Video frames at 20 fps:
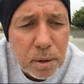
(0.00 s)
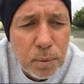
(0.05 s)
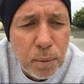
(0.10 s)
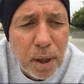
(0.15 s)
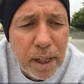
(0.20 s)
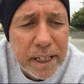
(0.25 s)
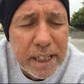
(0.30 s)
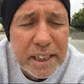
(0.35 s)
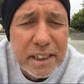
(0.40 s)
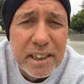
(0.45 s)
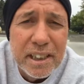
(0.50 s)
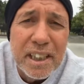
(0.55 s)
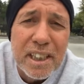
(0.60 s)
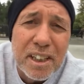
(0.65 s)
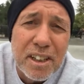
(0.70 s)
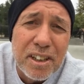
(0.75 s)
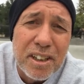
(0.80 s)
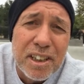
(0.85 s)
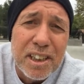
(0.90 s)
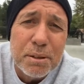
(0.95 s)
wanting to
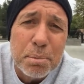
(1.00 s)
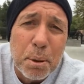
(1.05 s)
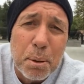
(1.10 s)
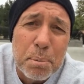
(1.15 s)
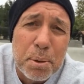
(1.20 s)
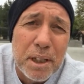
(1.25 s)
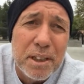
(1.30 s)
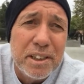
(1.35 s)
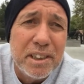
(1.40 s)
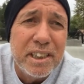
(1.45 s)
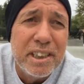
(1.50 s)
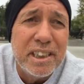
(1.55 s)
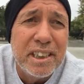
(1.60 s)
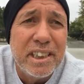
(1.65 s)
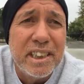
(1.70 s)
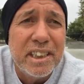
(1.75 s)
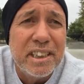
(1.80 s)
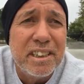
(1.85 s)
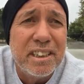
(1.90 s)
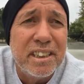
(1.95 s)
encourage my brothers and
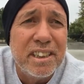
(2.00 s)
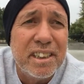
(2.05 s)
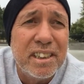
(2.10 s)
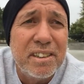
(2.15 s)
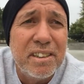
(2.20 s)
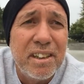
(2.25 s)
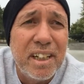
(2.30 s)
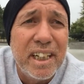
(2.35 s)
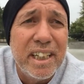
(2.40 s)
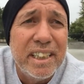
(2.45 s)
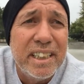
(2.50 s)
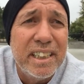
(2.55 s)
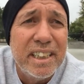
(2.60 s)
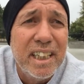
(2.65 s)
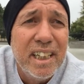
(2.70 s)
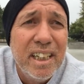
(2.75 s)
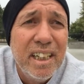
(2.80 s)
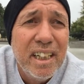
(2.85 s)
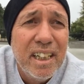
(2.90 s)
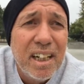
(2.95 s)
sisters in Christ,
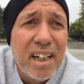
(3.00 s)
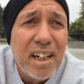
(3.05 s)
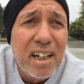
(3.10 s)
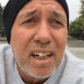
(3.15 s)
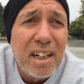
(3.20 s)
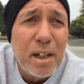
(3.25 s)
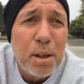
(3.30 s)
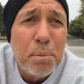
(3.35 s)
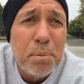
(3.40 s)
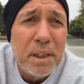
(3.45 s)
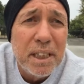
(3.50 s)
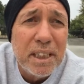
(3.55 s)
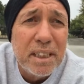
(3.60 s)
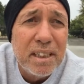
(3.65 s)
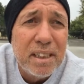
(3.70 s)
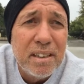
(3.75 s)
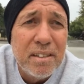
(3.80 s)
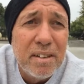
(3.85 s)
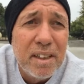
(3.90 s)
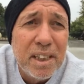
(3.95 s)

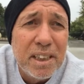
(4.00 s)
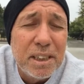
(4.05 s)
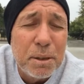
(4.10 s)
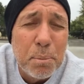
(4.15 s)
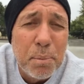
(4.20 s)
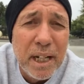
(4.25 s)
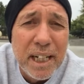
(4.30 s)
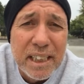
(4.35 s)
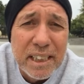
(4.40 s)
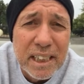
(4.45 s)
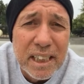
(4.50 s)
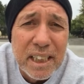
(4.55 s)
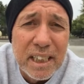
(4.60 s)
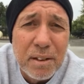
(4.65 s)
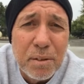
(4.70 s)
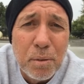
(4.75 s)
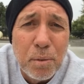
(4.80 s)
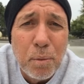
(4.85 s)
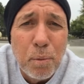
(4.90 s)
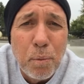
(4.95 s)
it's
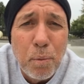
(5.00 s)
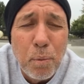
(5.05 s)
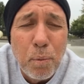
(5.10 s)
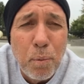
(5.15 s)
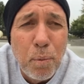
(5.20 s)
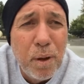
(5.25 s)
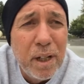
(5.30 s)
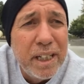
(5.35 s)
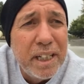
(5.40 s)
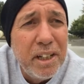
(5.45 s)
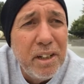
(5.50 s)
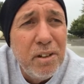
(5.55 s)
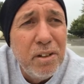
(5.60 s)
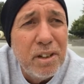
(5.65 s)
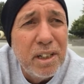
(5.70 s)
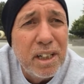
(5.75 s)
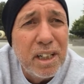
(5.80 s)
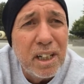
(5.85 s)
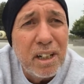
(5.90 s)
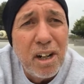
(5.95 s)
amazing what you
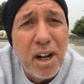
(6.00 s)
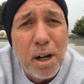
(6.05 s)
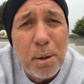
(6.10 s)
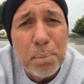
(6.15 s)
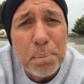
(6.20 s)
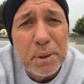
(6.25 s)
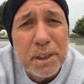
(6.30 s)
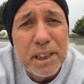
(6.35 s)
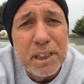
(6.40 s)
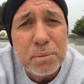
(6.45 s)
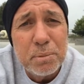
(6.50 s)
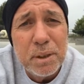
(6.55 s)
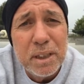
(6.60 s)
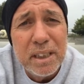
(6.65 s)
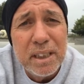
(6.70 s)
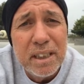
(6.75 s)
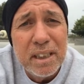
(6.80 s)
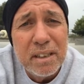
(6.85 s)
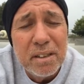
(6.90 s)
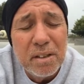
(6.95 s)
can accomplish
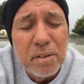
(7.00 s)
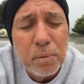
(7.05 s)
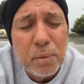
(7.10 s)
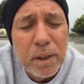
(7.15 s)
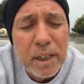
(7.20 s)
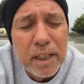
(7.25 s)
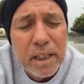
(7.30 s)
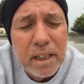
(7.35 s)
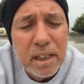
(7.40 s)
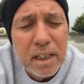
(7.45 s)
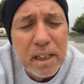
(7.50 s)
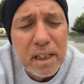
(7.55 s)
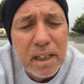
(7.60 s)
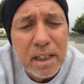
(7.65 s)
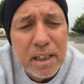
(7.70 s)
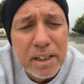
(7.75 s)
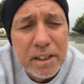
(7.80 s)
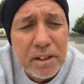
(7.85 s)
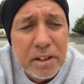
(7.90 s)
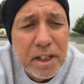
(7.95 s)

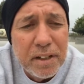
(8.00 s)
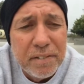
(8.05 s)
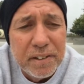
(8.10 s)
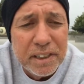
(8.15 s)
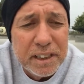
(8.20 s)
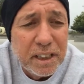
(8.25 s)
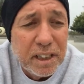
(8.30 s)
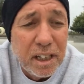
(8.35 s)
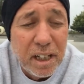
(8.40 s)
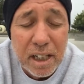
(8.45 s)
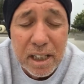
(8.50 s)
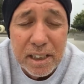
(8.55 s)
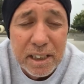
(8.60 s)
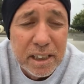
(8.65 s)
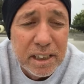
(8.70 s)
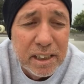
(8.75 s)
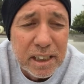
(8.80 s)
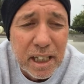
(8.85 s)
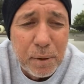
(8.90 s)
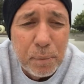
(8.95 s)
when you give it to God.
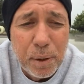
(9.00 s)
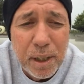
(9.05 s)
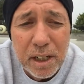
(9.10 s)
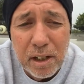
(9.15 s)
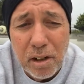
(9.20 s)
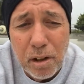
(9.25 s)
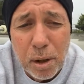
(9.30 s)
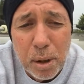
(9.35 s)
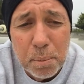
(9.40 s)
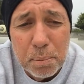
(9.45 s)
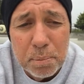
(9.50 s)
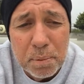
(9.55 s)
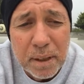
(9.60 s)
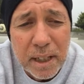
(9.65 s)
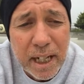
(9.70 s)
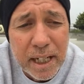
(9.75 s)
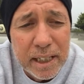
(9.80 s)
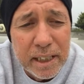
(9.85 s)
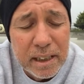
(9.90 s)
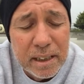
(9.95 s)
Because I went home
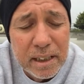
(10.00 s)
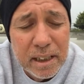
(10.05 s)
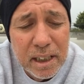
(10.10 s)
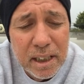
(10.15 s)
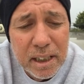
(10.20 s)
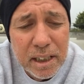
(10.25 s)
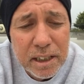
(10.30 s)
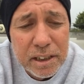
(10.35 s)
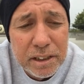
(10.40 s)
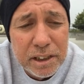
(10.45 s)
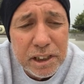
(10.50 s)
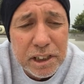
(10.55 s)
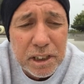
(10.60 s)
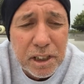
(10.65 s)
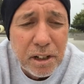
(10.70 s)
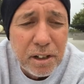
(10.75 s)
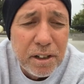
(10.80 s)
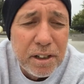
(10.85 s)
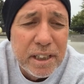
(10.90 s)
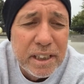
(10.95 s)
kind of
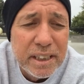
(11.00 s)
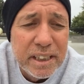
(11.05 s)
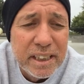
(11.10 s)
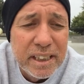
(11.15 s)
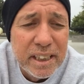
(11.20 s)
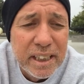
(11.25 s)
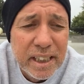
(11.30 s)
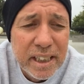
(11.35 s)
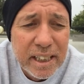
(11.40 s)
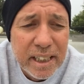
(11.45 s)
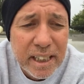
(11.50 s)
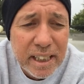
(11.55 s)
discouraged,